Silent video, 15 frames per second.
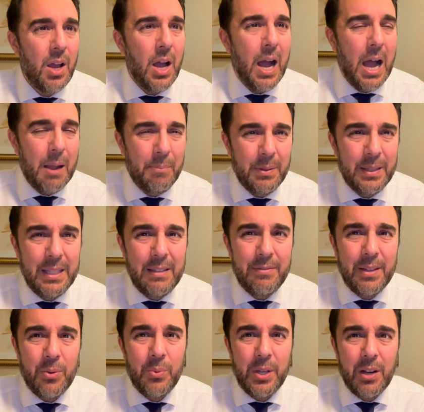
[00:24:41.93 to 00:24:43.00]
I believe
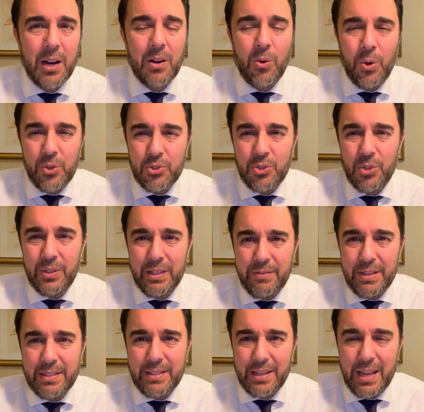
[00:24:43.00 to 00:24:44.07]
that we are also
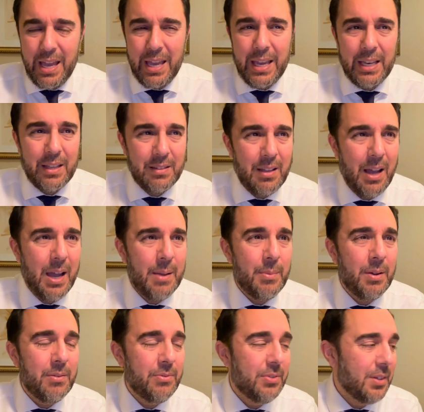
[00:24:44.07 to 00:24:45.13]
living today in a time
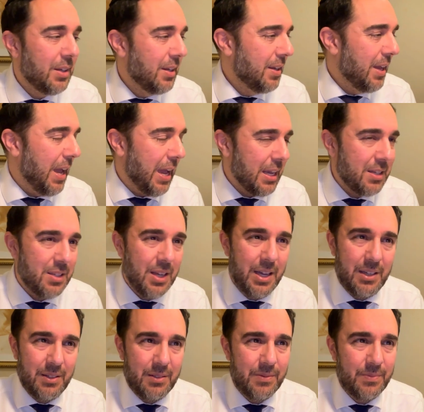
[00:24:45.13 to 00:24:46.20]
of
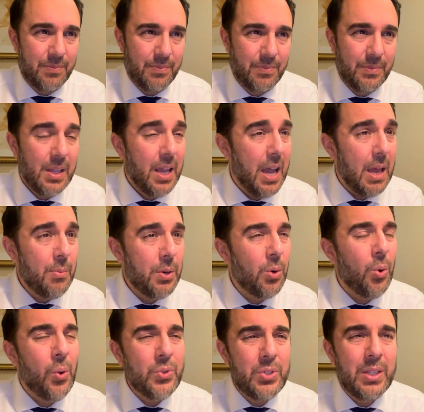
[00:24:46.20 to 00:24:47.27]
exile. And we are
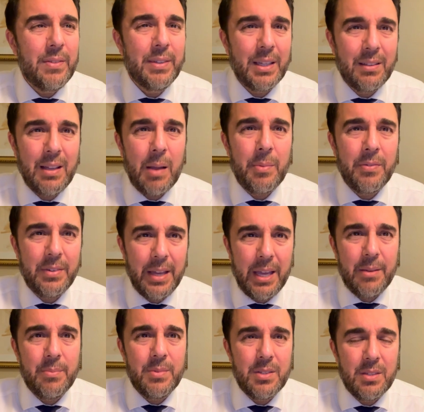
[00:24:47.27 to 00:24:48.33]
also living in a time of
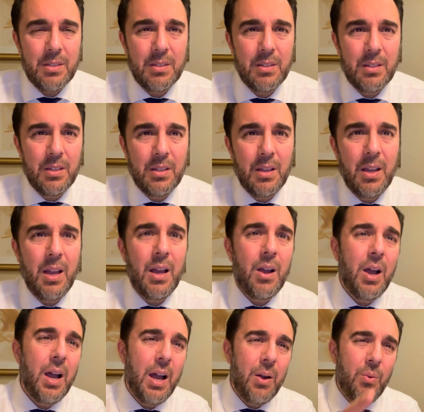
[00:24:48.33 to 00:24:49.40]
names.
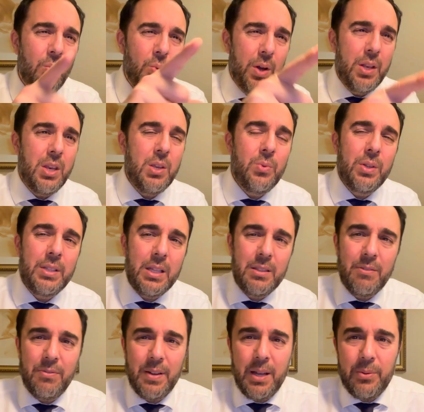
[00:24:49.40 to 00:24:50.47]
What you
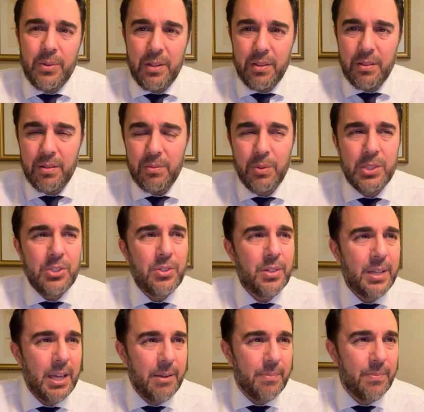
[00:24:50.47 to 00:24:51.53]
identify with? What's your
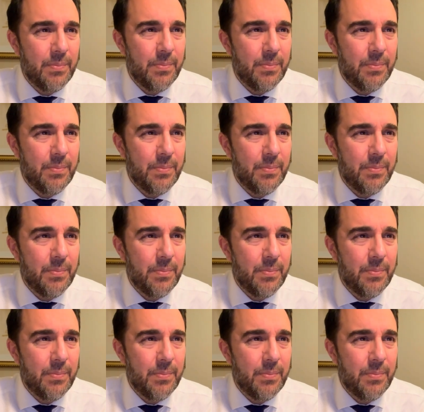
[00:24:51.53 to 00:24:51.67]
name?